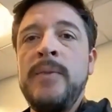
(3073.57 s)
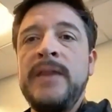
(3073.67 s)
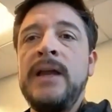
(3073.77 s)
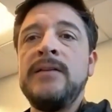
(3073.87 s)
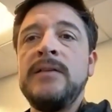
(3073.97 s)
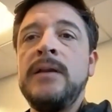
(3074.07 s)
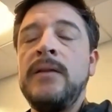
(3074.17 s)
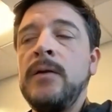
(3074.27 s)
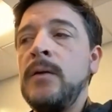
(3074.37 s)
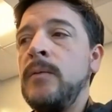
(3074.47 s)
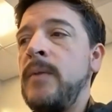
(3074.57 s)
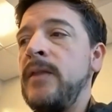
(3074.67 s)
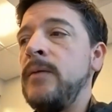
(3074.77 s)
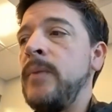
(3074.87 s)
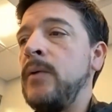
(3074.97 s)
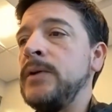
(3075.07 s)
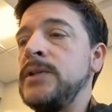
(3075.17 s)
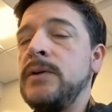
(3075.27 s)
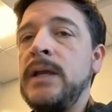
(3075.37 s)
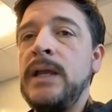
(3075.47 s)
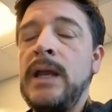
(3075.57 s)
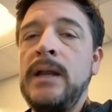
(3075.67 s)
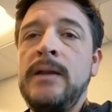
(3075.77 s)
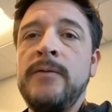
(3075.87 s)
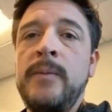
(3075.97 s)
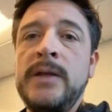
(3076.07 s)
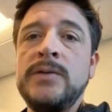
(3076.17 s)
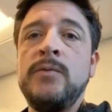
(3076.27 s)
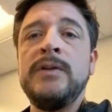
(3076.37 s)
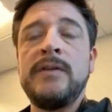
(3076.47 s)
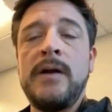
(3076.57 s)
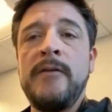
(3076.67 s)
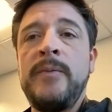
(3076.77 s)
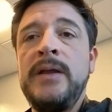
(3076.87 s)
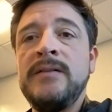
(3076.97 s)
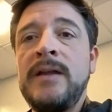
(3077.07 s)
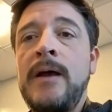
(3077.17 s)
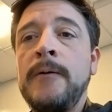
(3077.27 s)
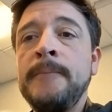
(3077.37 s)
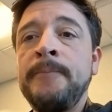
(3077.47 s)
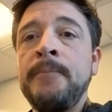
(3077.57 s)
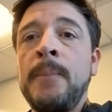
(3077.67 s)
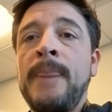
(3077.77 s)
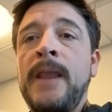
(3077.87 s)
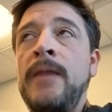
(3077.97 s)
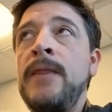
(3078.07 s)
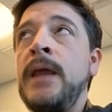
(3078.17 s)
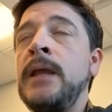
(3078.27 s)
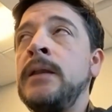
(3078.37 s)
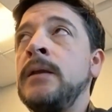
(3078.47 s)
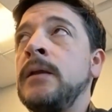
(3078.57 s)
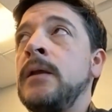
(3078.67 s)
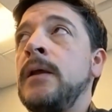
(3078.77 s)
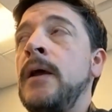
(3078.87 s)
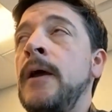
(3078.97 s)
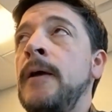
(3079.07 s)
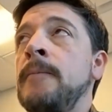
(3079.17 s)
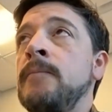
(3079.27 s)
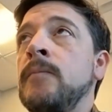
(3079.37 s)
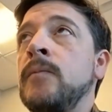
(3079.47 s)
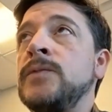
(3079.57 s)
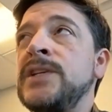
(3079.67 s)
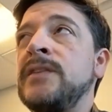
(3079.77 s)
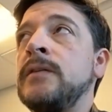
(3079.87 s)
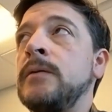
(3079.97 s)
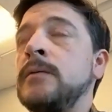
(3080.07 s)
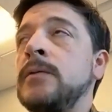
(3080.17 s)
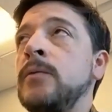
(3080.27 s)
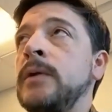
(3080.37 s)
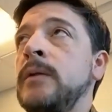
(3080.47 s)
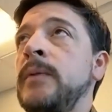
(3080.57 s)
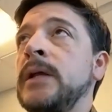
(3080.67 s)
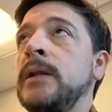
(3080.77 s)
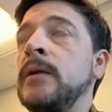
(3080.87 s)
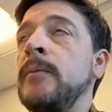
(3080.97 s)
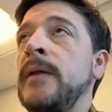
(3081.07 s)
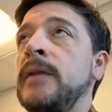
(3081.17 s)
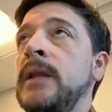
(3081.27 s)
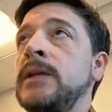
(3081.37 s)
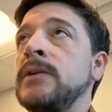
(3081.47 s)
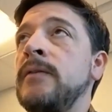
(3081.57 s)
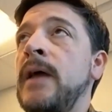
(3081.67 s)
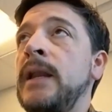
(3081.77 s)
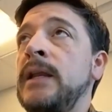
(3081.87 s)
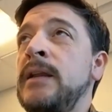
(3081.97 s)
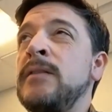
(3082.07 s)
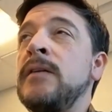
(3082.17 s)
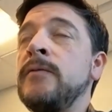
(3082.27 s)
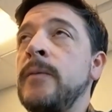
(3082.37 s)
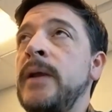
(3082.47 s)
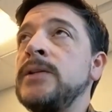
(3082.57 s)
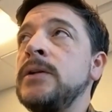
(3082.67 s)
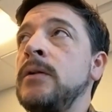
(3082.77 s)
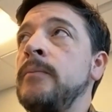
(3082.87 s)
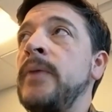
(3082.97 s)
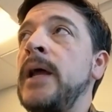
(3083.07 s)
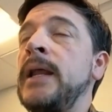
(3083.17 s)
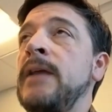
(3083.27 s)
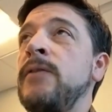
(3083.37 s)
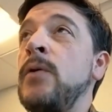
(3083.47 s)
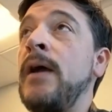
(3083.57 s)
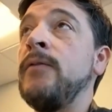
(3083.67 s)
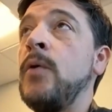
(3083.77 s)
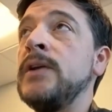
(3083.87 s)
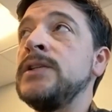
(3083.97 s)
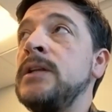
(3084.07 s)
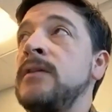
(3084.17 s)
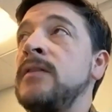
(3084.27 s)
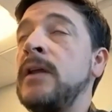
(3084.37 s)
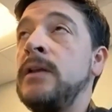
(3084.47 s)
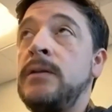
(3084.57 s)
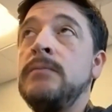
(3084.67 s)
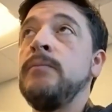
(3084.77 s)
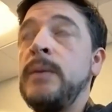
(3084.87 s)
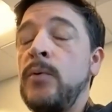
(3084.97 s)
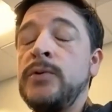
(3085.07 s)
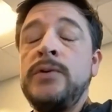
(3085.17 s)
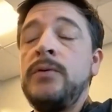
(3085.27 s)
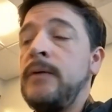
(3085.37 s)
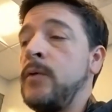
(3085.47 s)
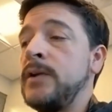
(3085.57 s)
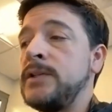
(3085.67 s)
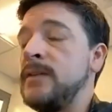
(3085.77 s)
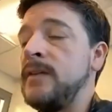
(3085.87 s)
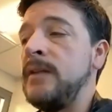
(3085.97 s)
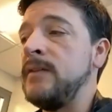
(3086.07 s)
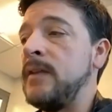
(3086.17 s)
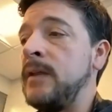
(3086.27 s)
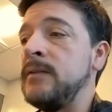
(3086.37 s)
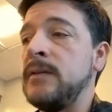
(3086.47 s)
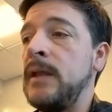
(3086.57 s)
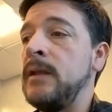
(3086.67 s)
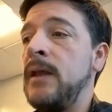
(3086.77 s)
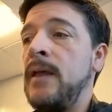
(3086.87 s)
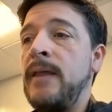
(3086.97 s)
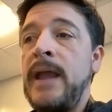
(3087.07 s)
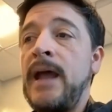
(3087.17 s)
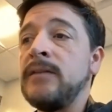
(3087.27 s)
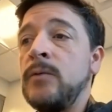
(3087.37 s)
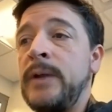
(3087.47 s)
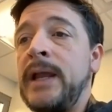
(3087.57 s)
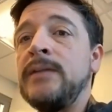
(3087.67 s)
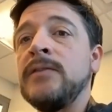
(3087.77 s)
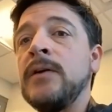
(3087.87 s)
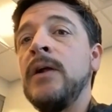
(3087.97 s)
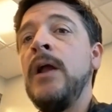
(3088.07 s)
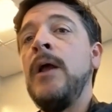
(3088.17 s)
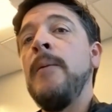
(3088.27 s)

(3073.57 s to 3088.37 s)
But that is another method by which you can get information once the RFP is out. And then just to really be clear about the nature of that, it is informational, but if you have questions, and people do have questions in these things, and they ask and we answer,